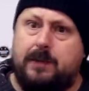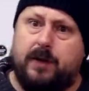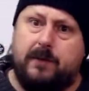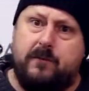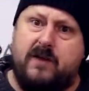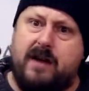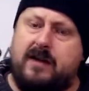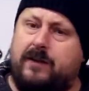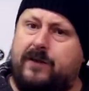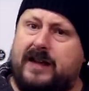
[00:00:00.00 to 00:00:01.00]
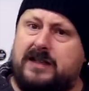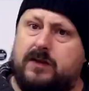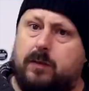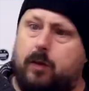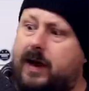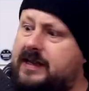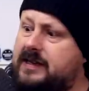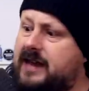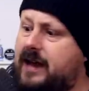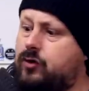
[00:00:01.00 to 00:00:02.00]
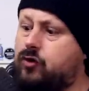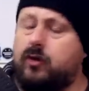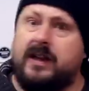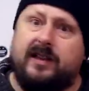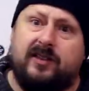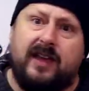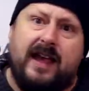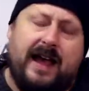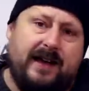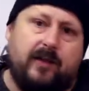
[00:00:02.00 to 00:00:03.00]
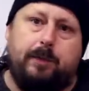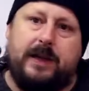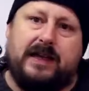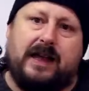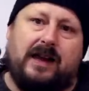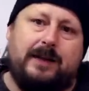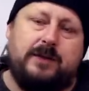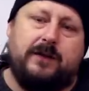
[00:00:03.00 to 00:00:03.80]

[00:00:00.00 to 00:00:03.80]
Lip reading: but very effective at breaking down grease. And its big claim to